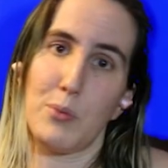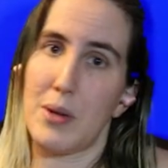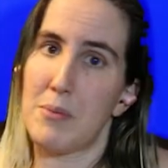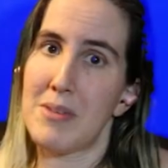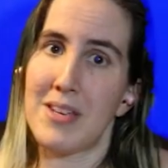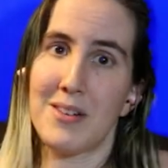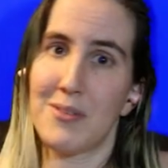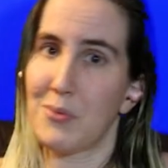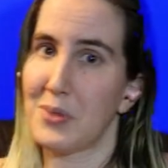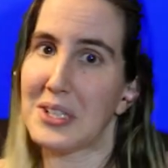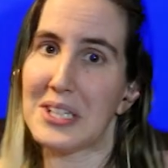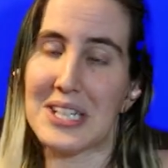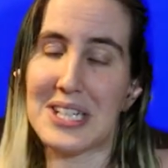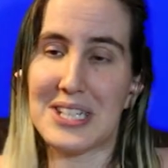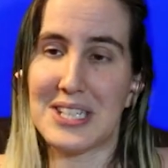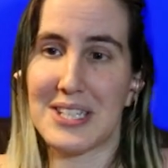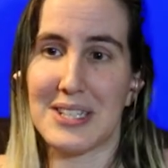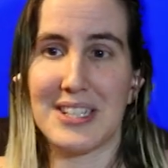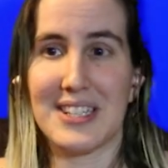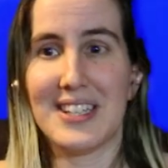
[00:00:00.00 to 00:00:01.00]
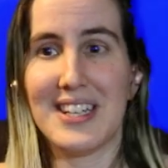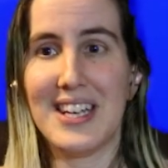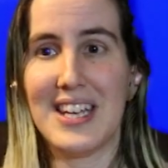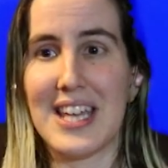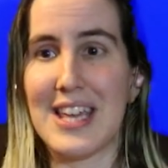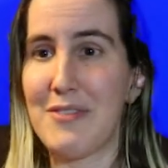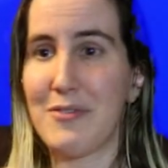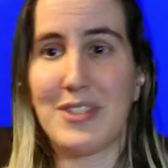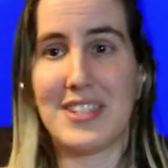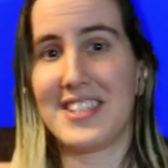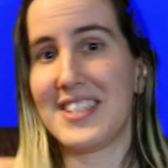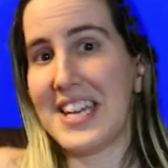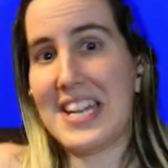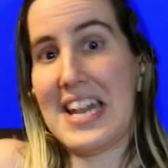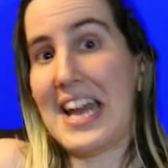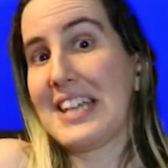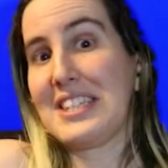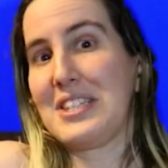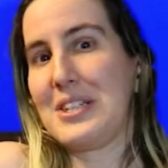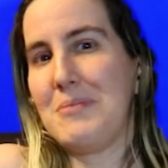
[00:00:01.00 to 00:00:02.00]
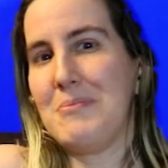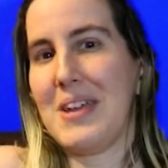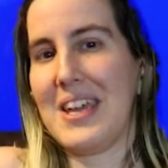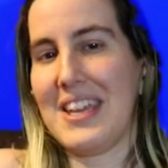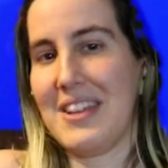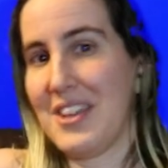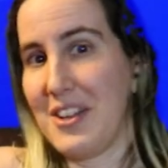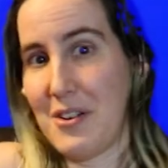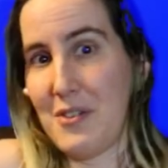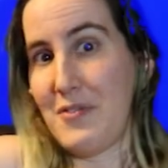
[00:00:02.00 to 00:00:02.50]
women willing to even sit next to me,